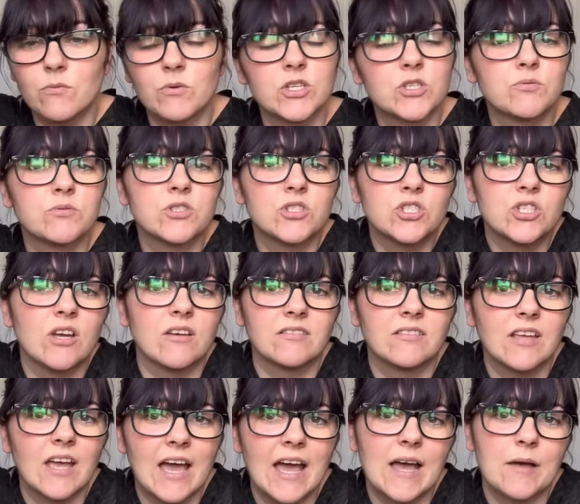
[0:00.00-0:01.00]
which was
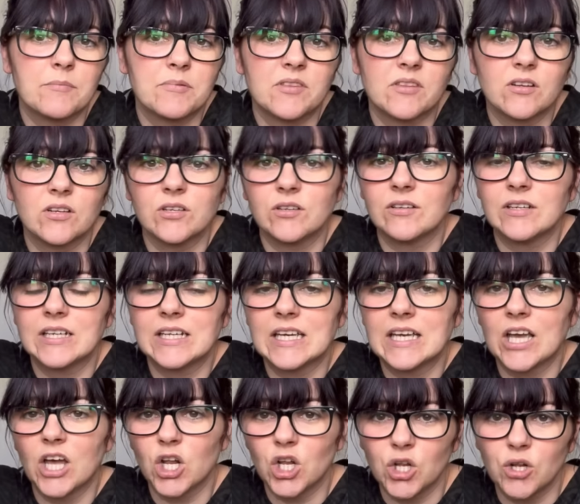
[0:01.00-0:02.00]
just
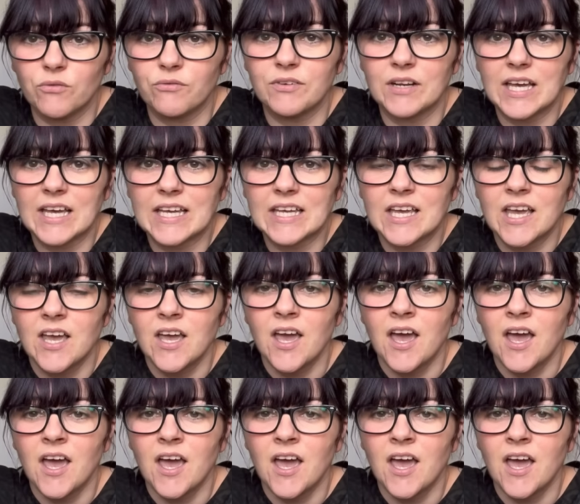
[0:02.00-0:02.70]
absolutely lovely.